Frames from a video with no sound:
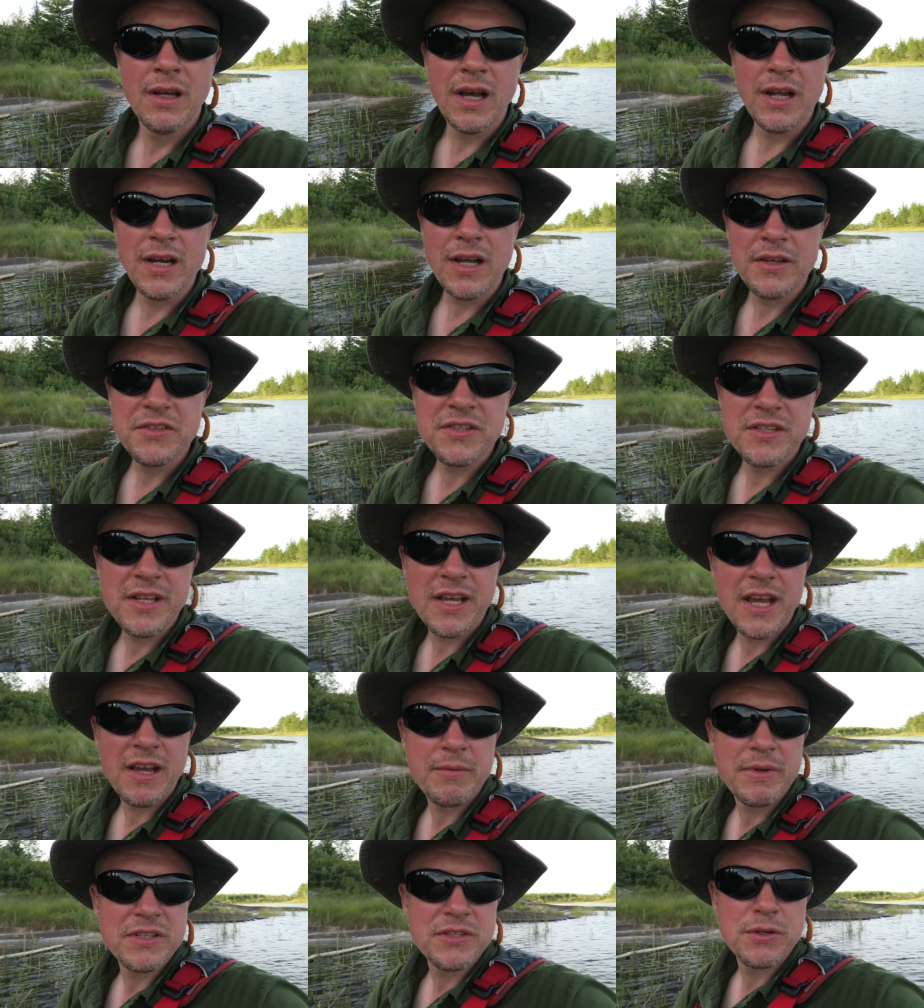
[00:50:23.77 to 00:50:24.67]
I know
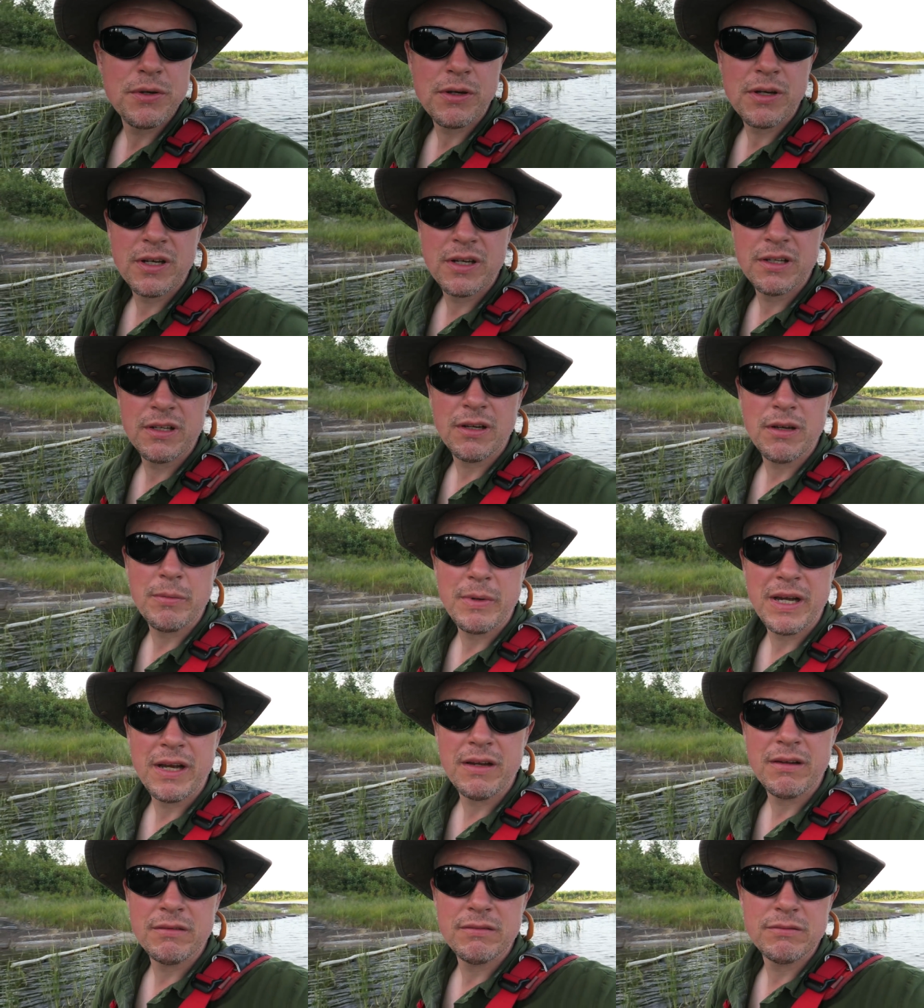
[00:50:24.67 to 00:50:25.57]
today I've been talking a lot
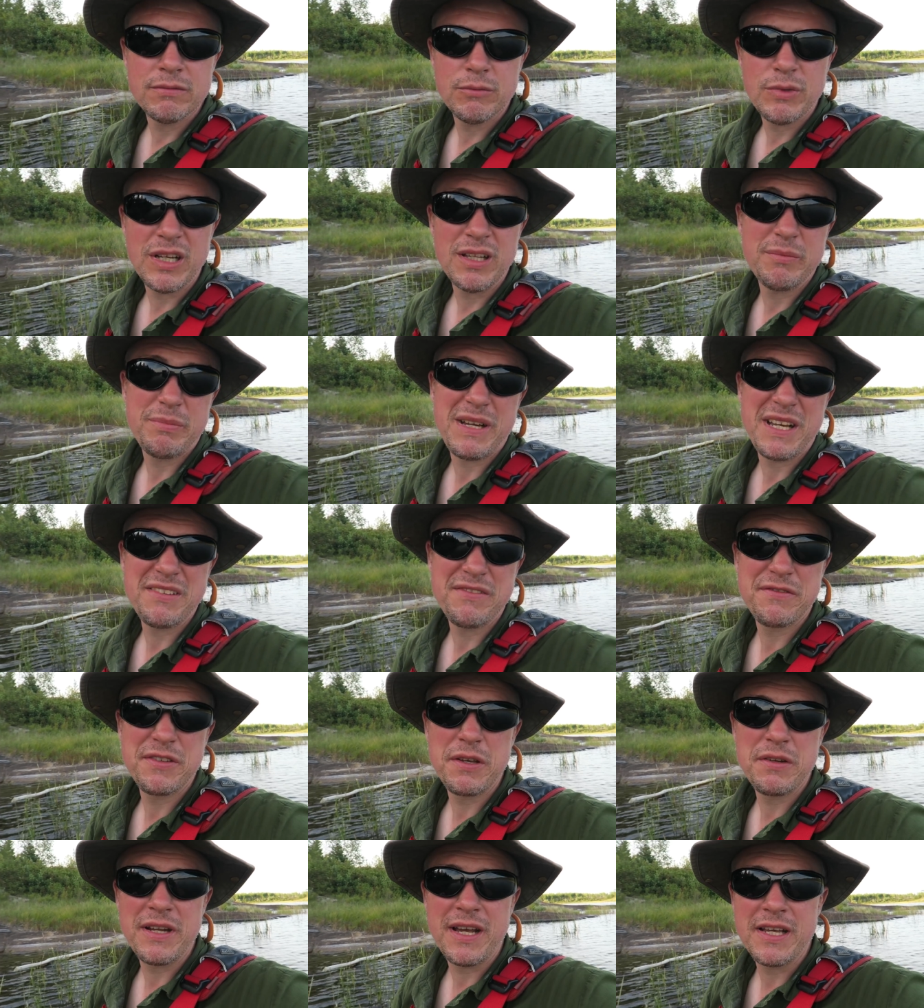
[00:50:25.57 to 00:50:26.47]
about, well, the past
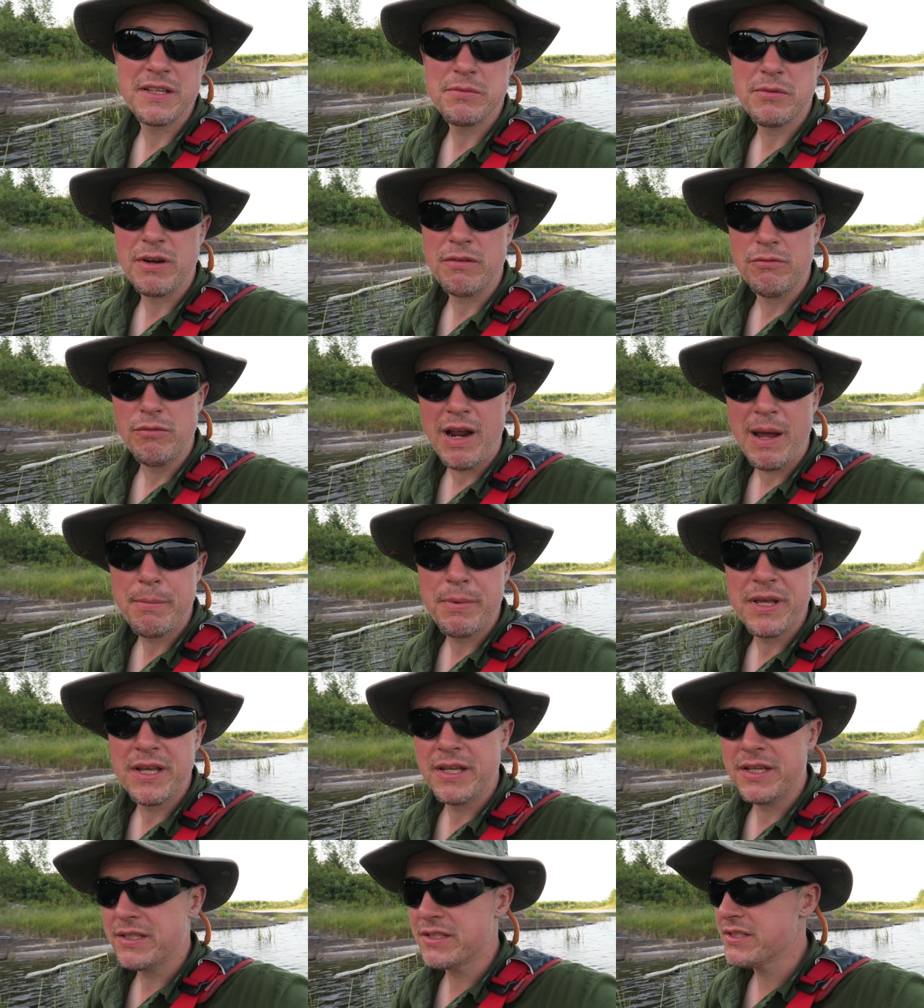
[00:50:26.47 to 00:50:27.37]
few days, about
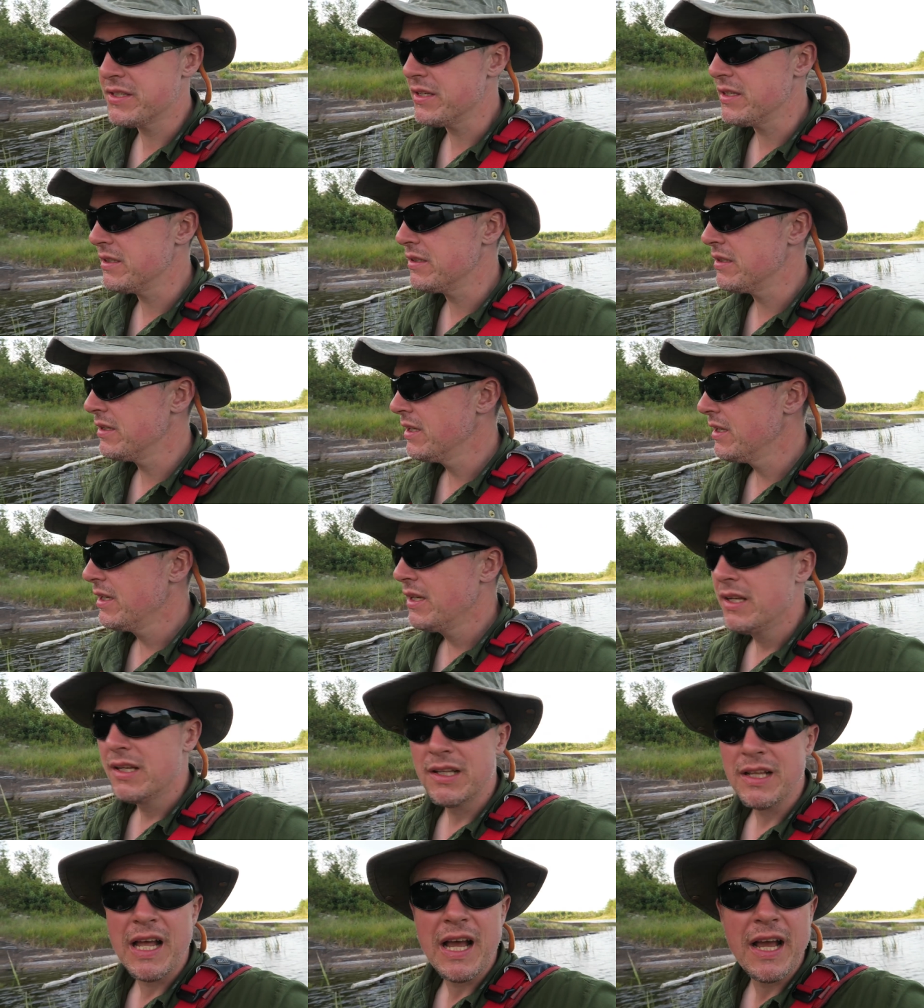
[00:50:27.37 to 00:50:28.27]
rapids and
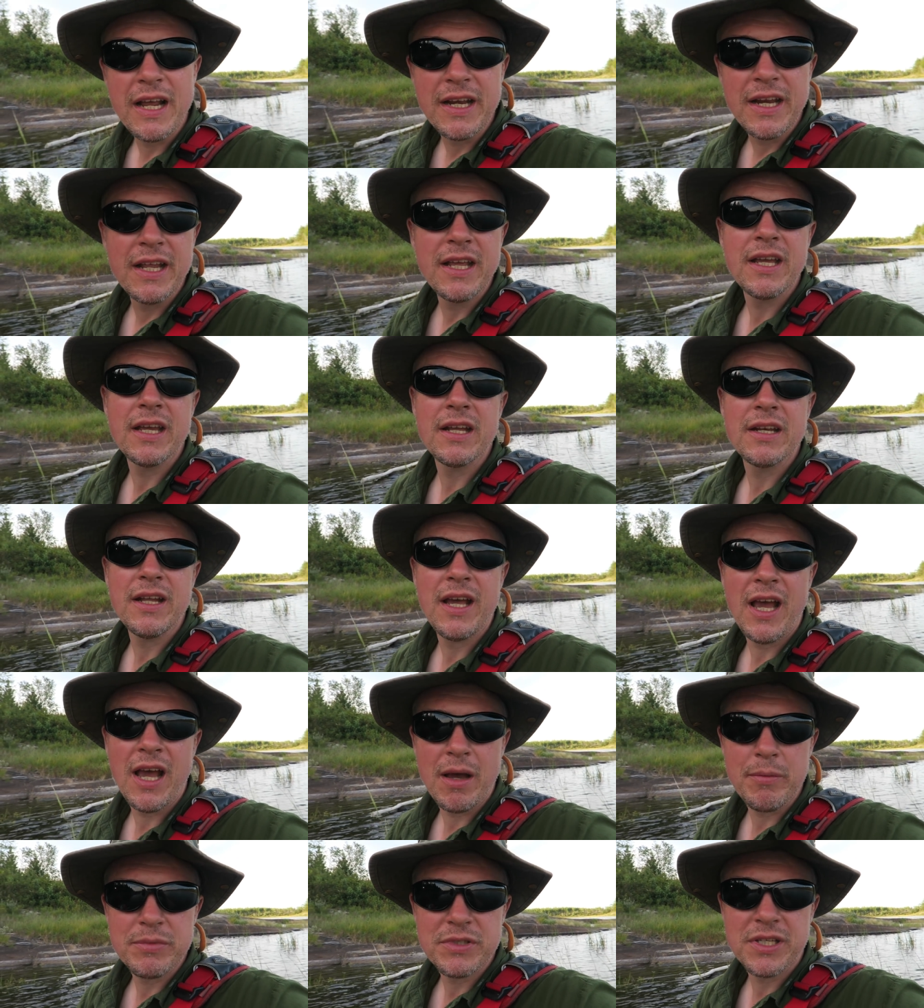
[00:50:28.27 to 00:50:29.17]
lining and
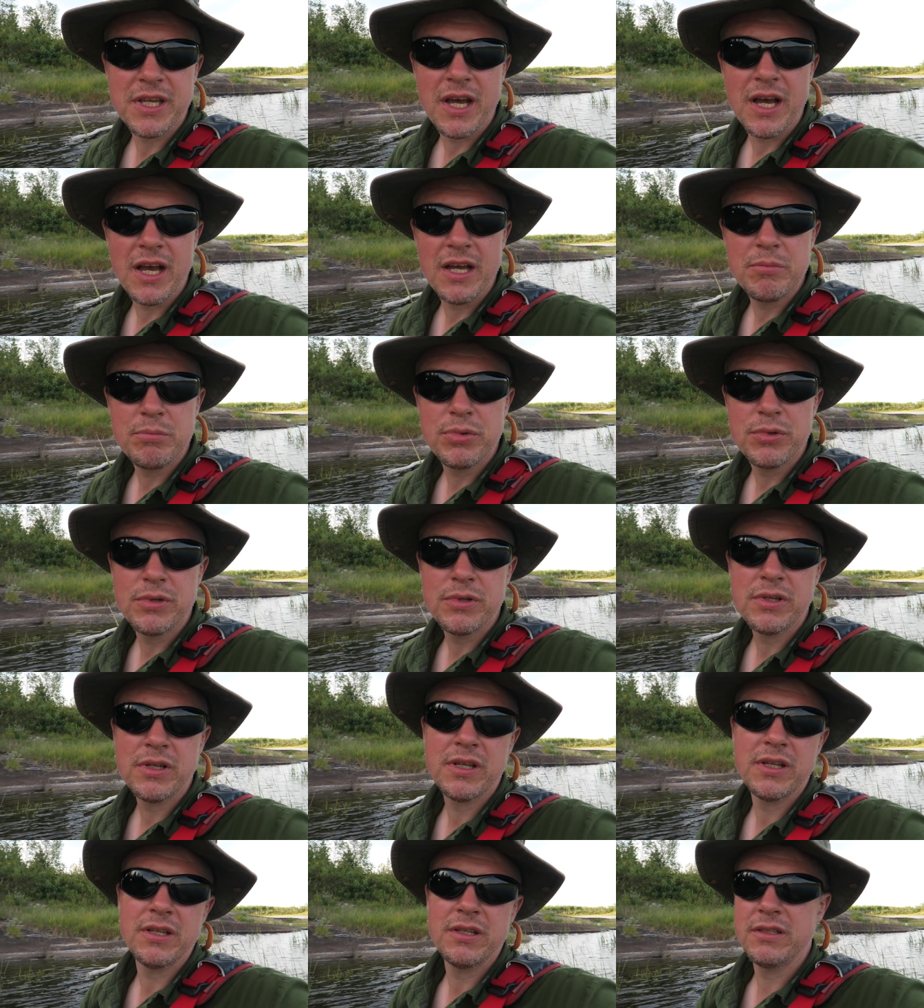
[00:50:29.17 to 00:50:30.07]
Haps
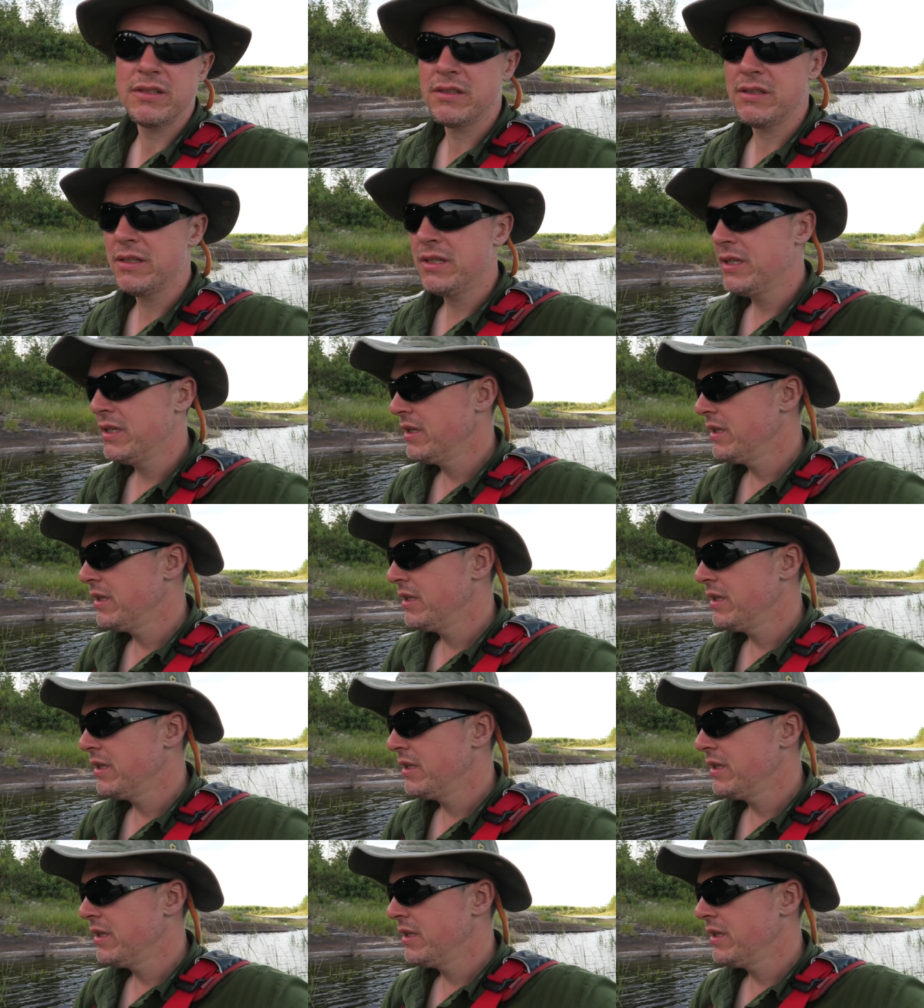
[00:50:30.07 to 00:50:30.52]
guidebook and